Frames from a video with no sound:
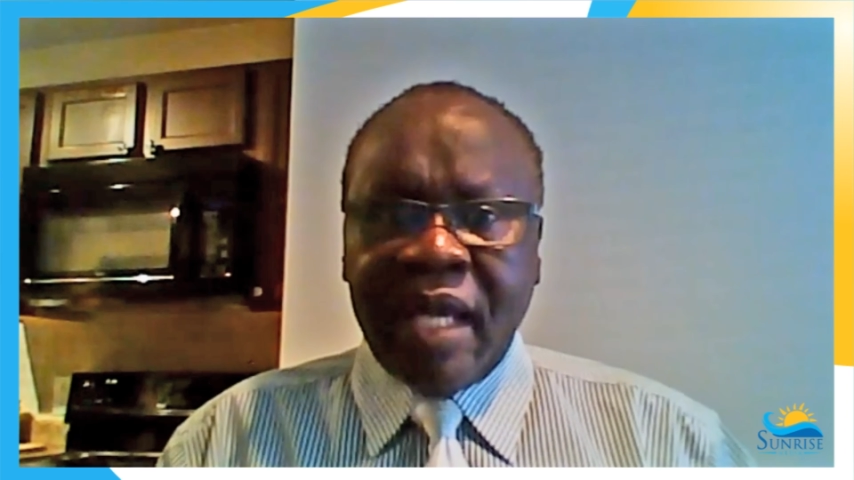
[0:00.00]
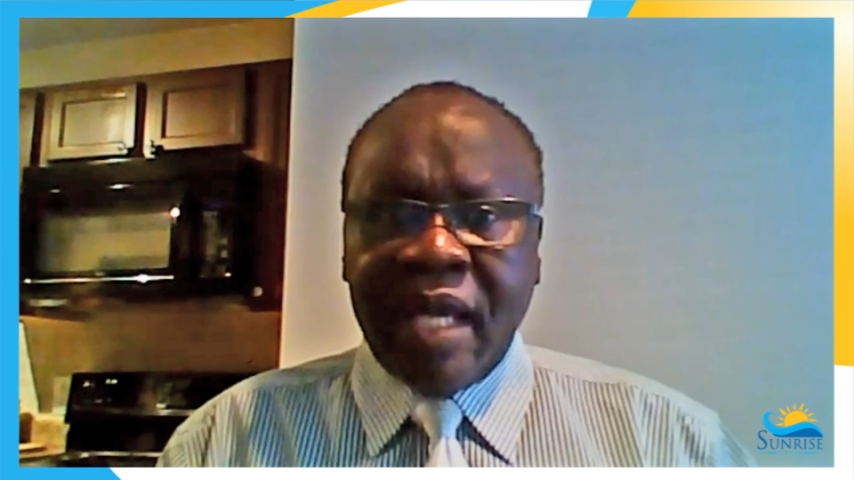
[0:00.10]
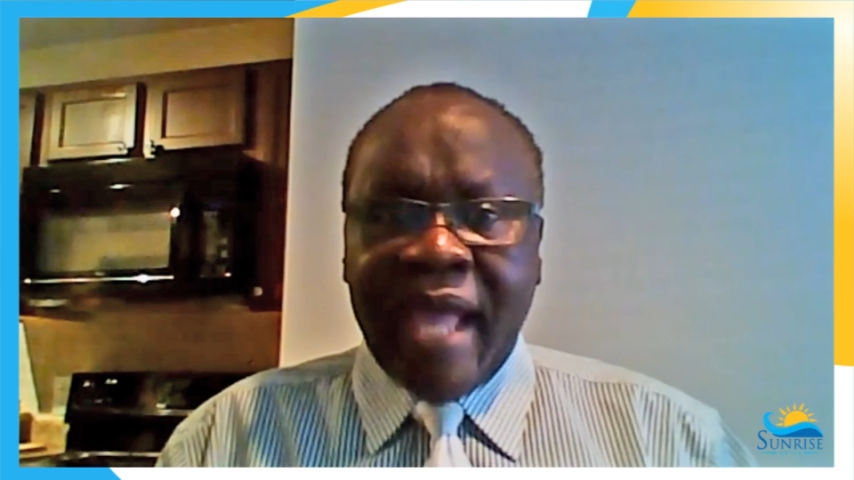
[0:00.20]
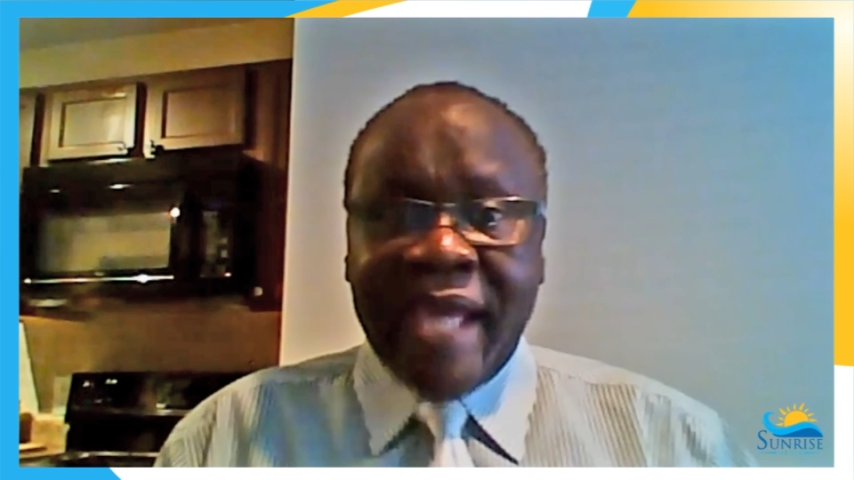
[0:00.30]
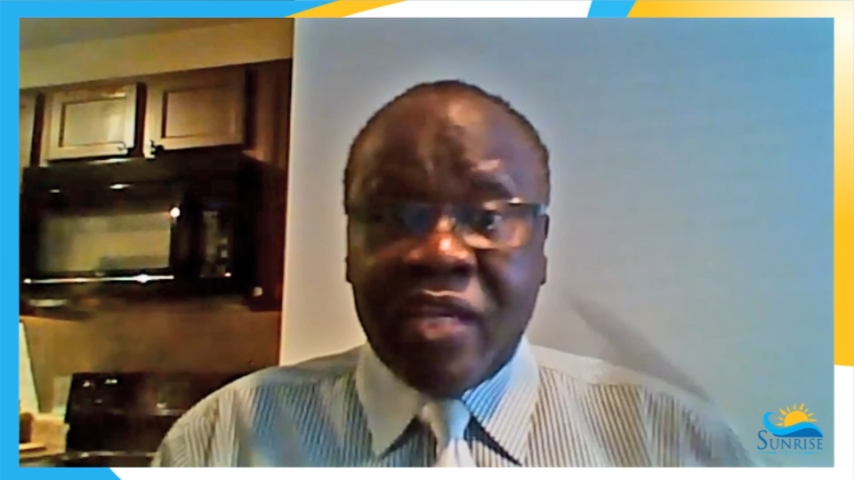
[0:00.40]

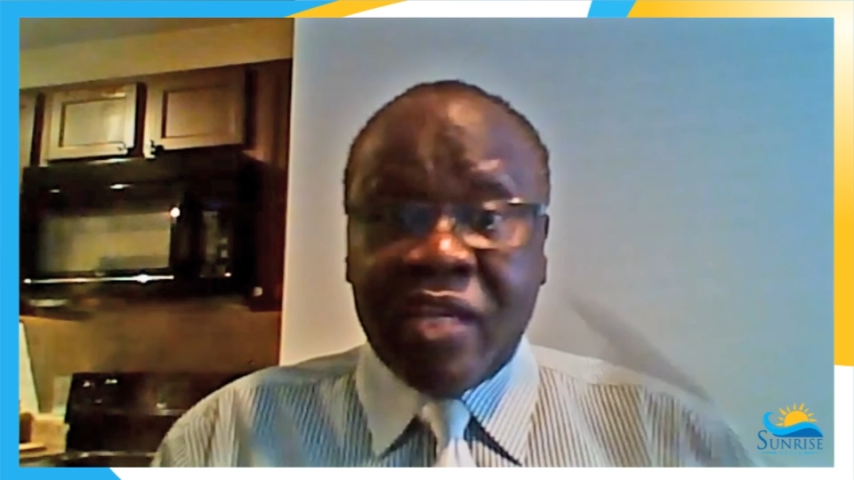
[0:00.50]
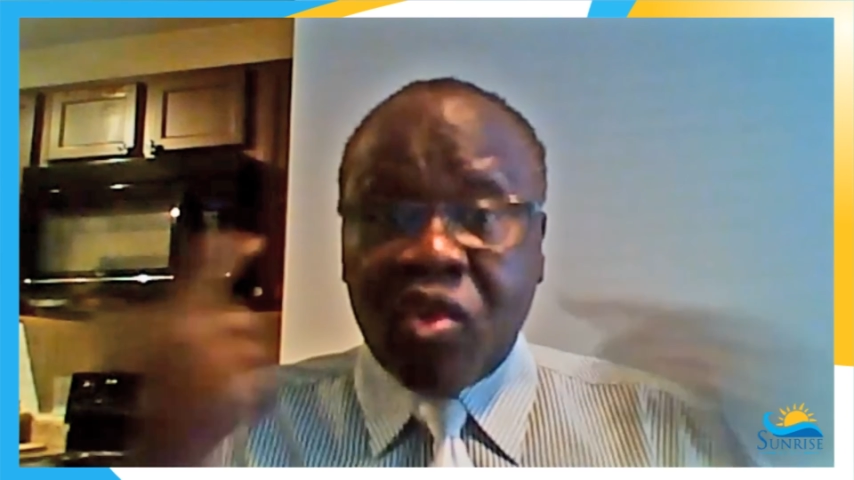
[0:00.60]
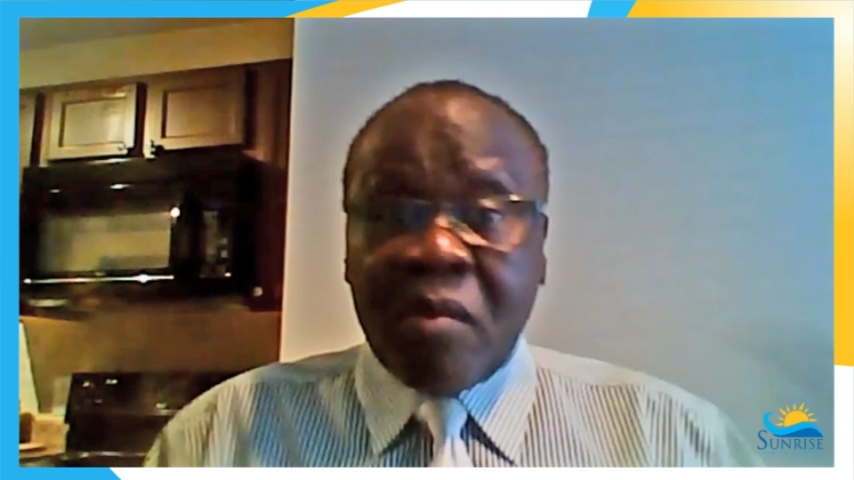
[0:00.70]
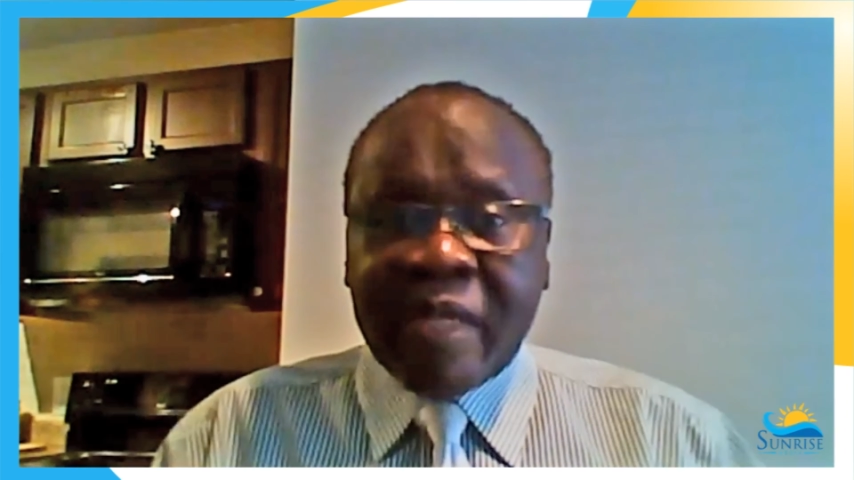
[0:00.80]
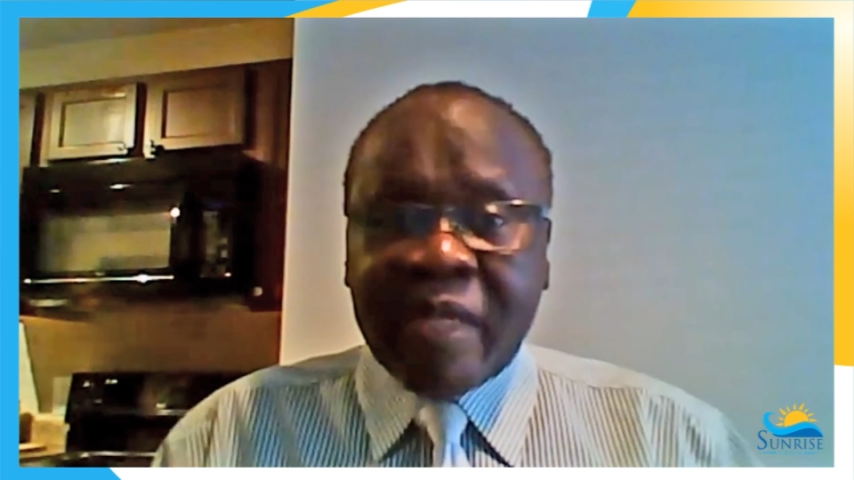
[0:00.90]
and
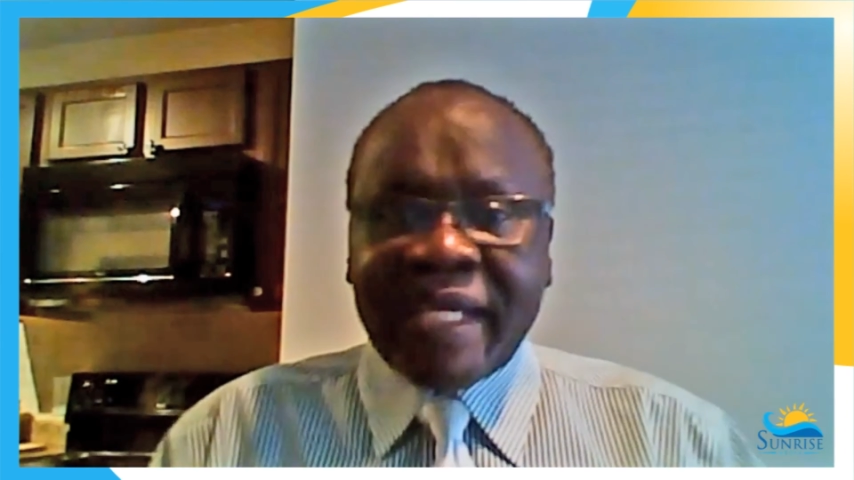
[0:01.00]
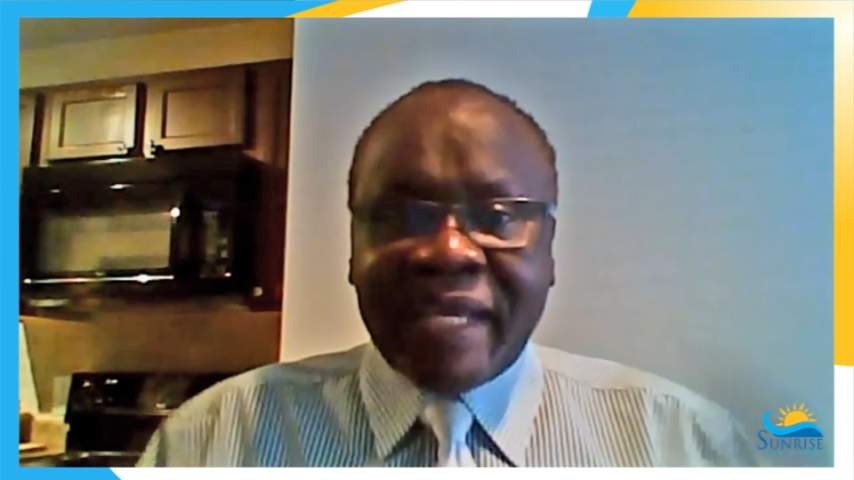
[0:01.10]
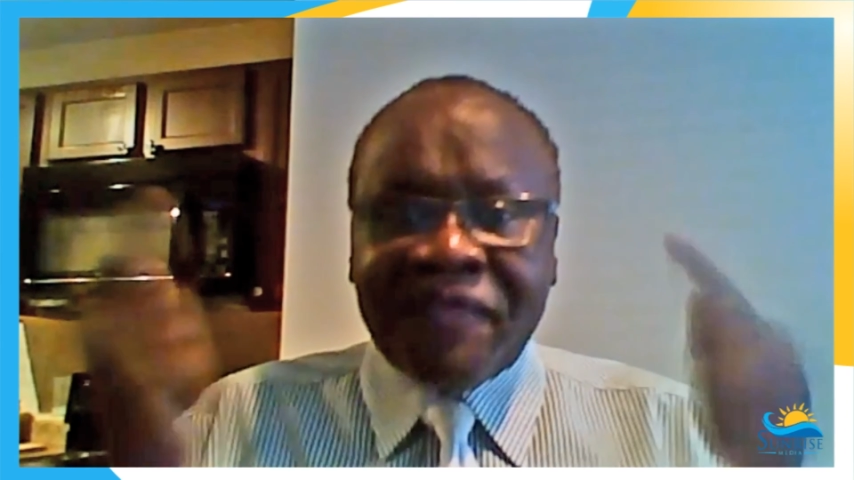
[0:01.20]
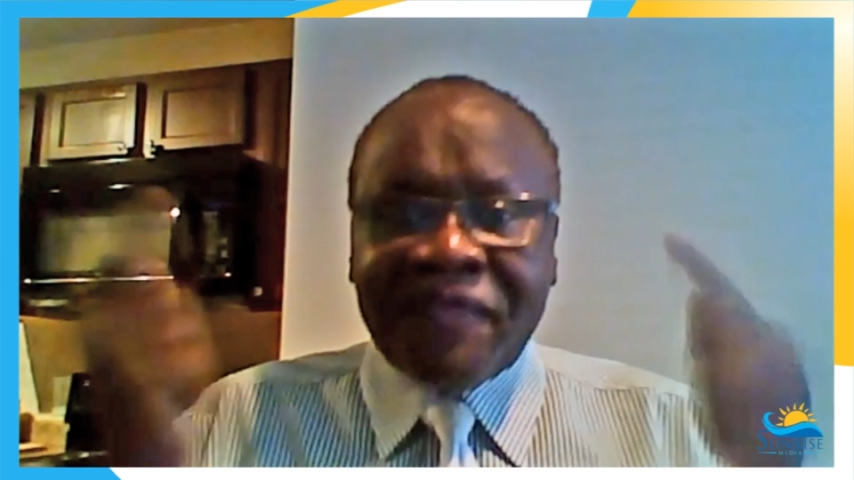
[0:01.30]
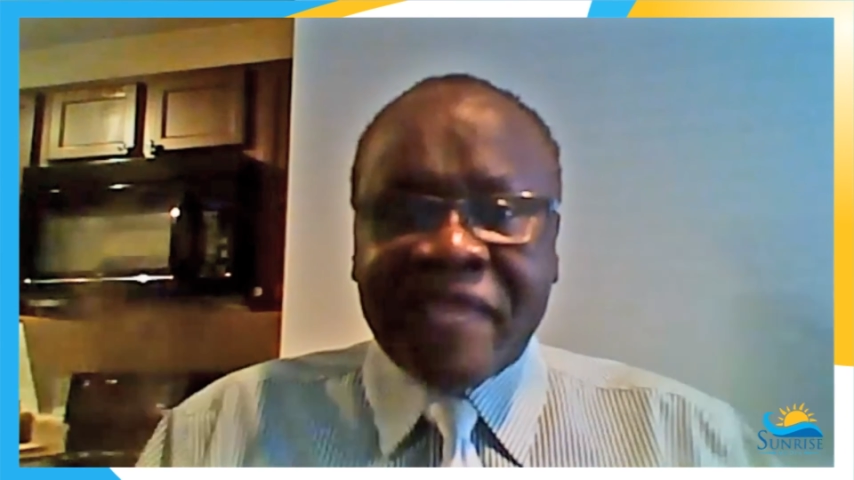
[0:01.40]
nobody can
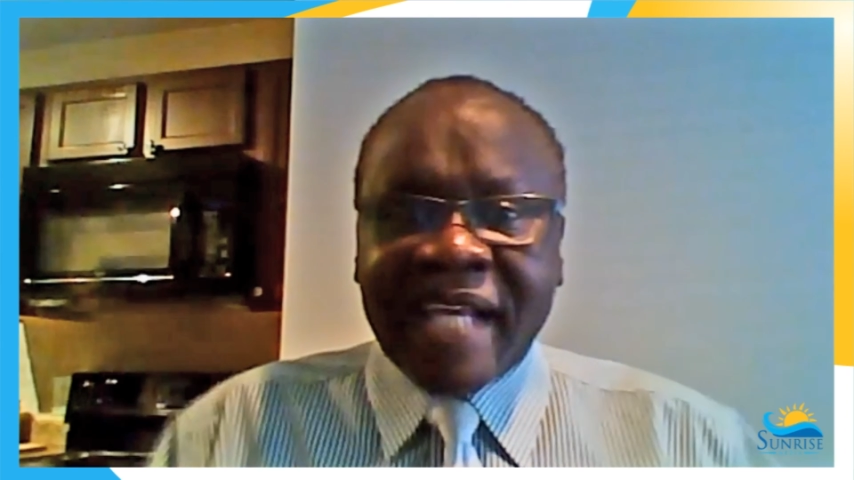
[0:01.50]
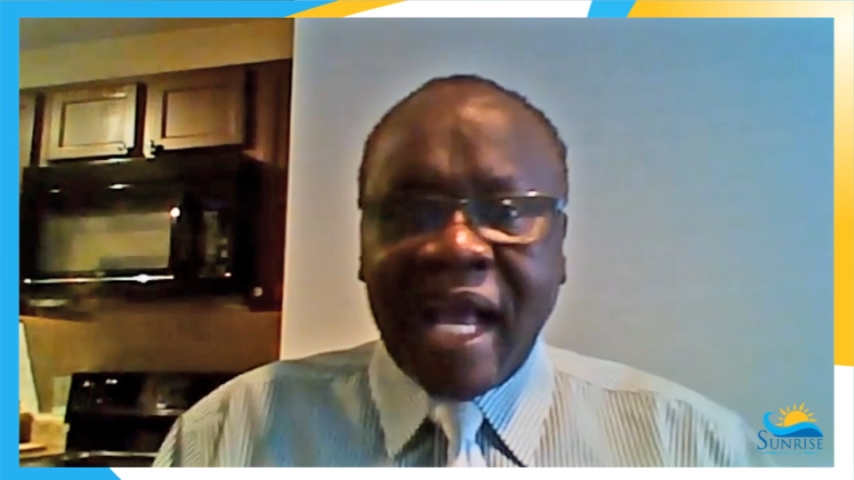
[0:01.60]
figure